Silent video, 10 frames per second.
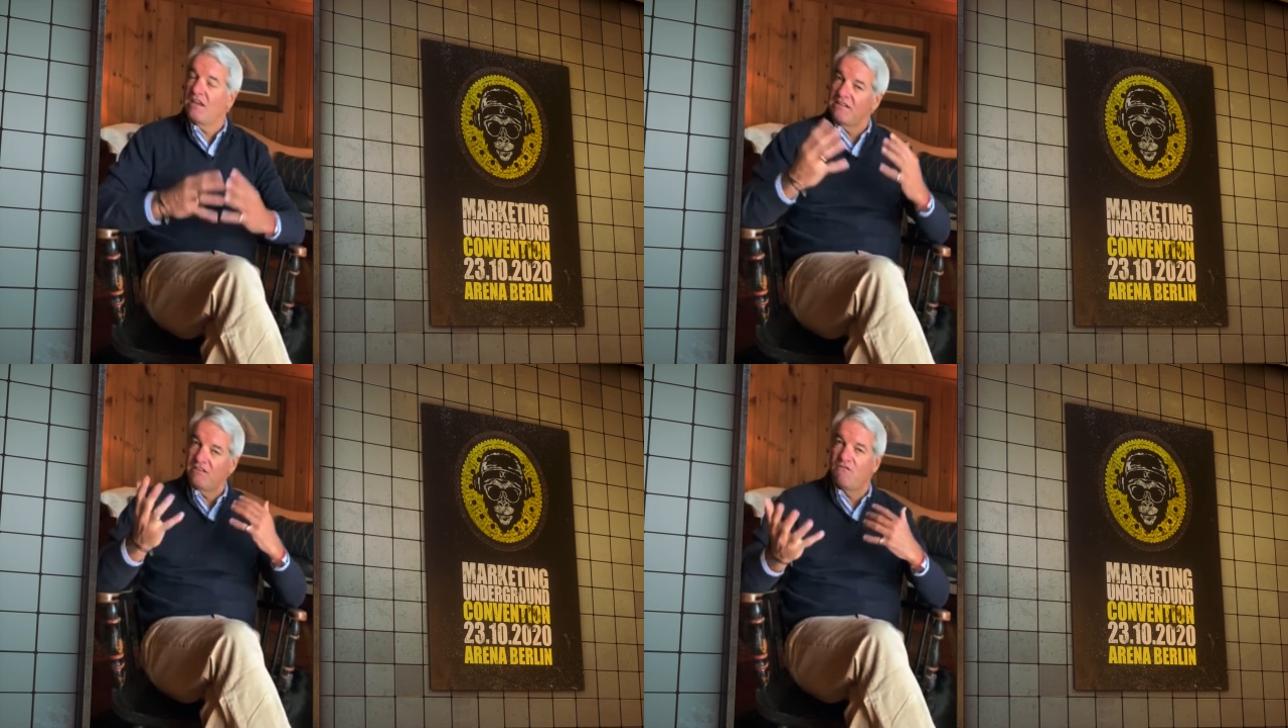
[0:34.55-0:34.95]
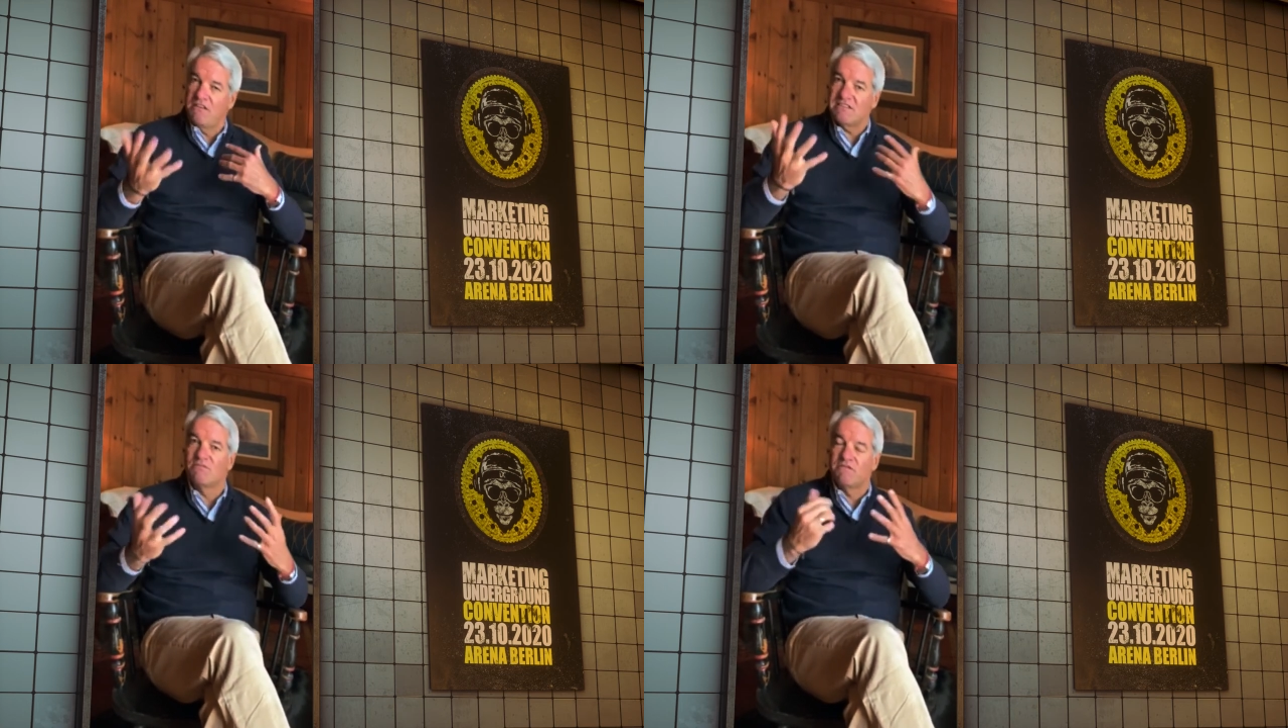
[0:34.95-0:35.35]
at least
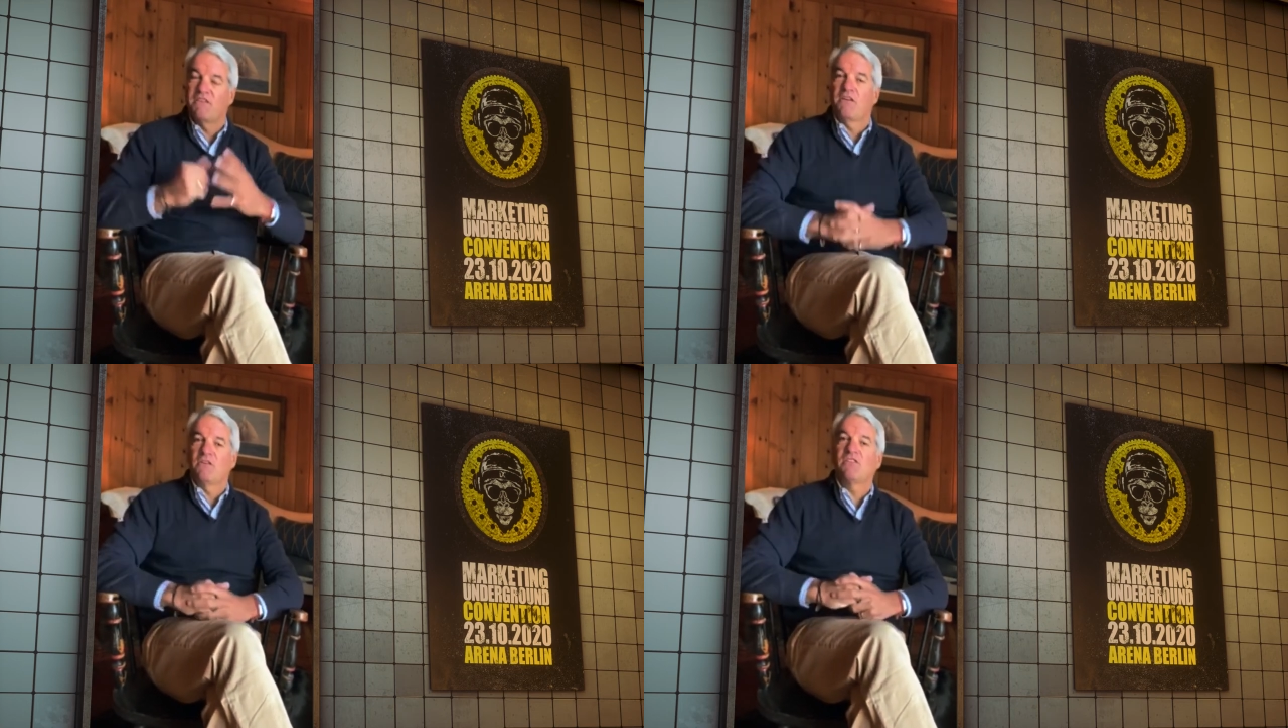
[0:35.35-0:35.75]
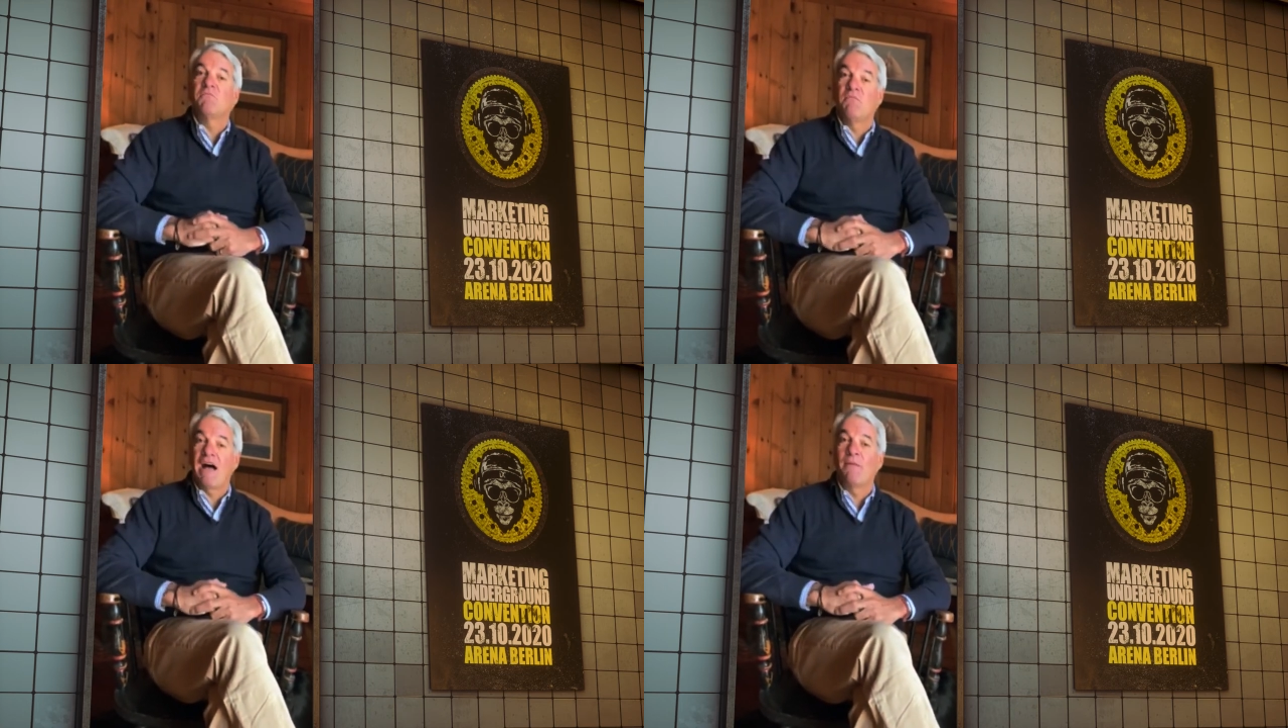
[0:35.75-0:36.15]
visible failures in
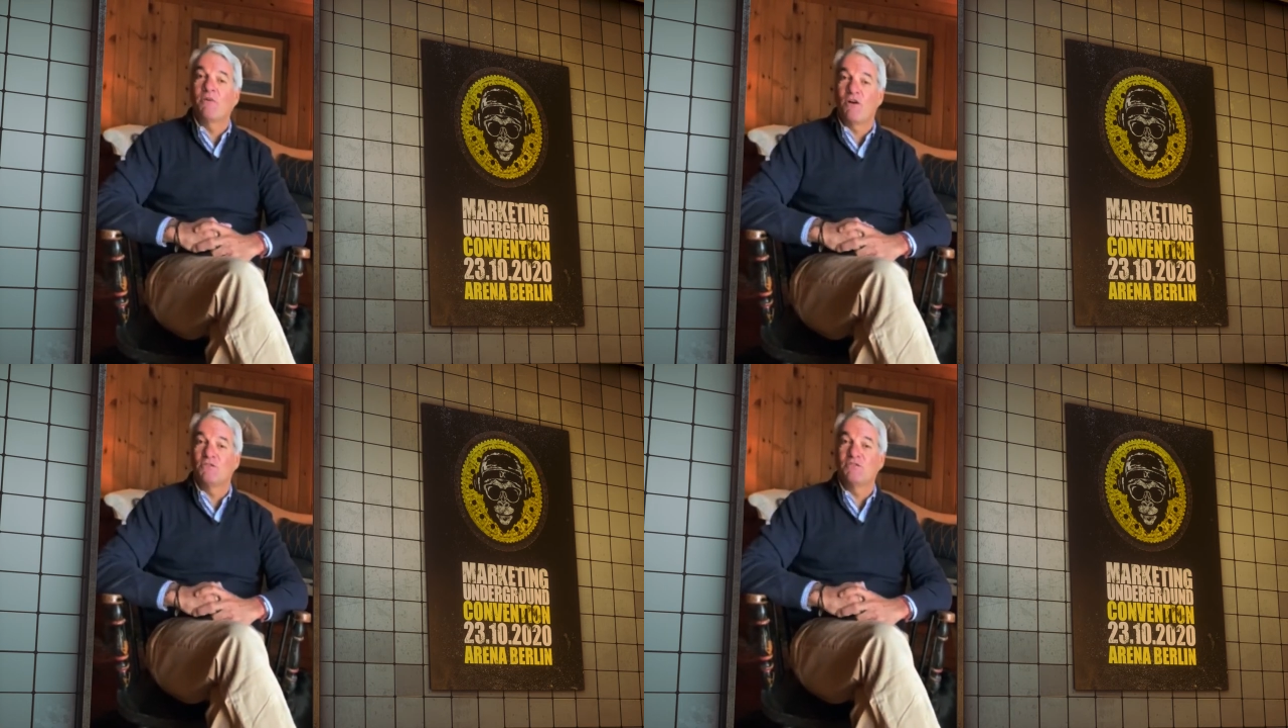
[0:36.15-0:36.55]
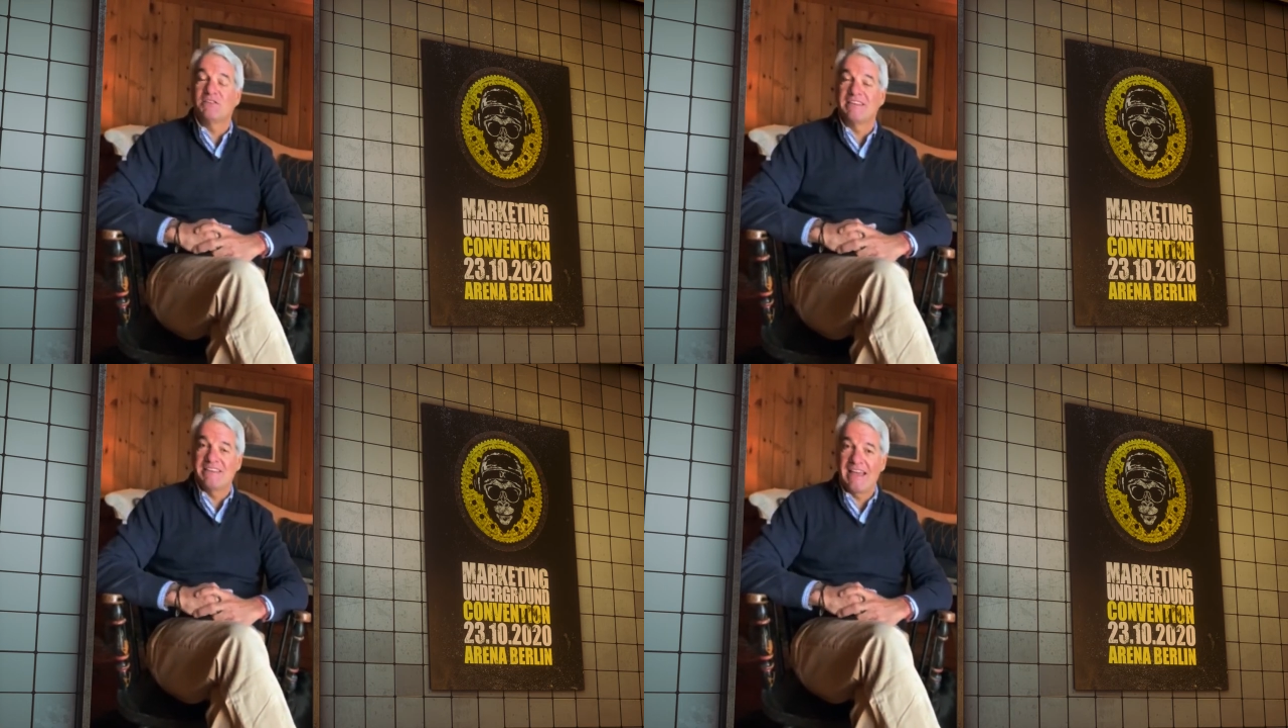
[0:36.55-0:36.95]
pop culture
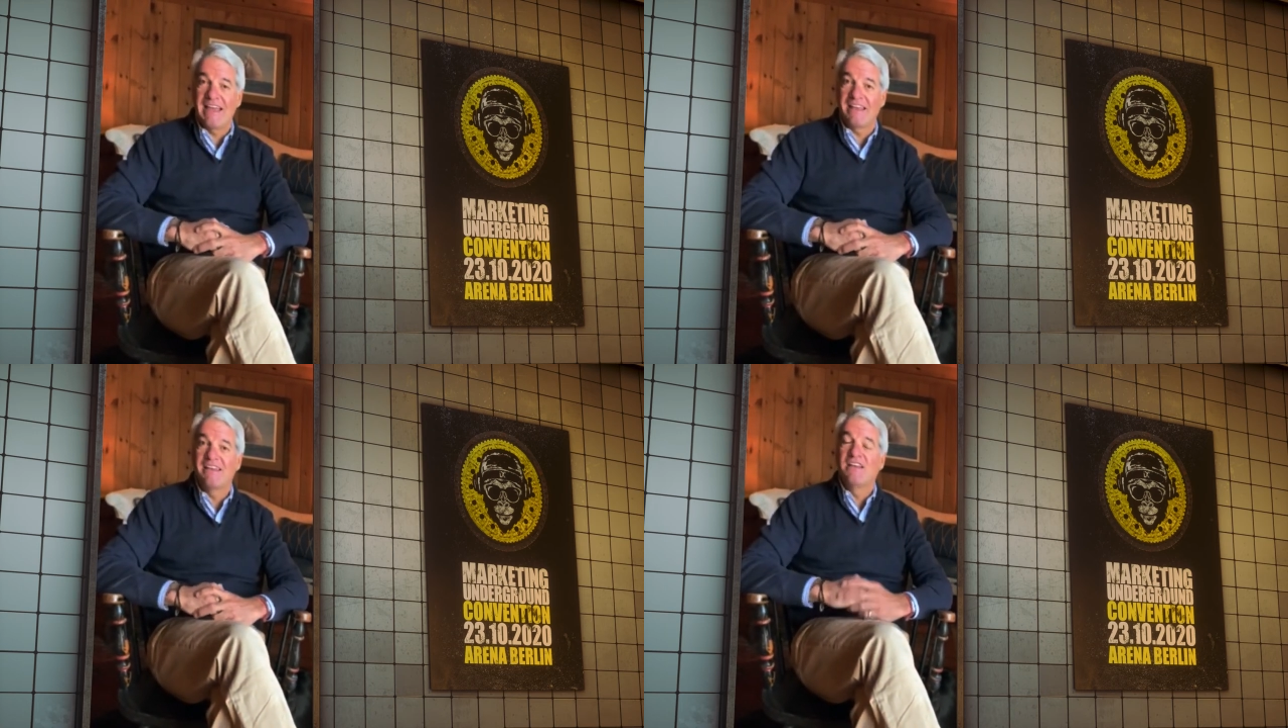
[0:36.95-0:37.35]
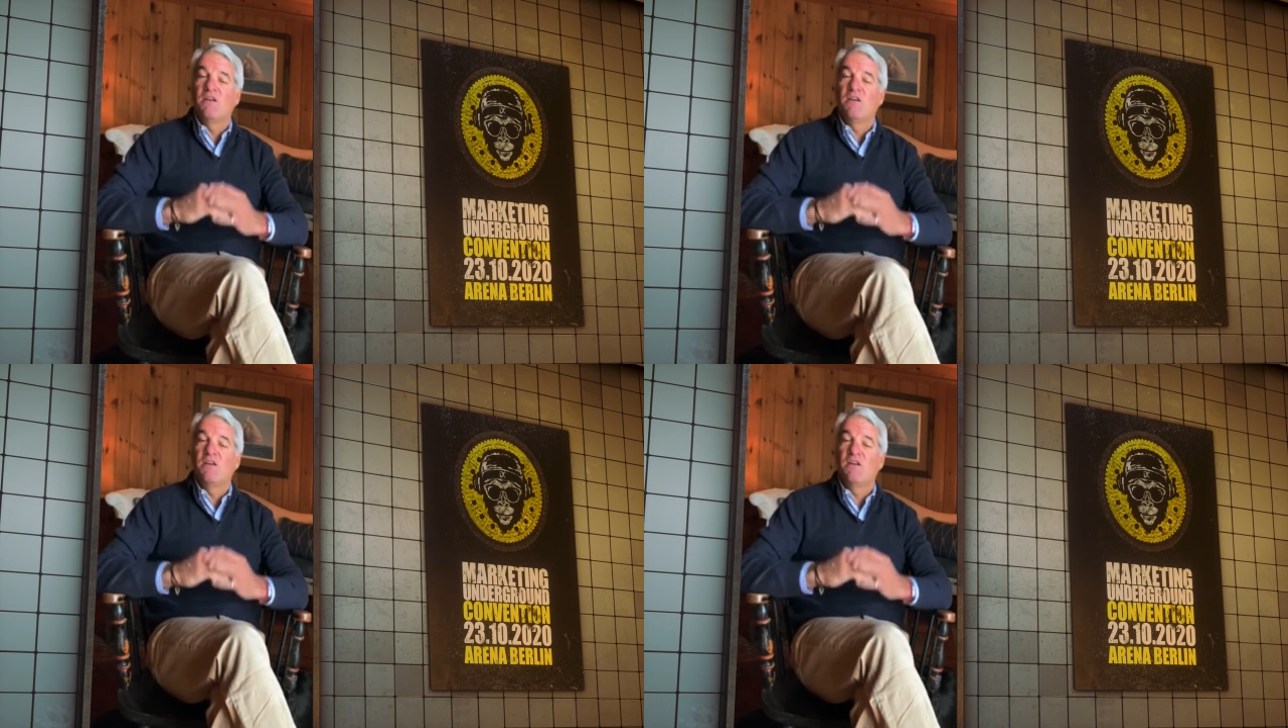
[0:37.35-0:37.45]
today,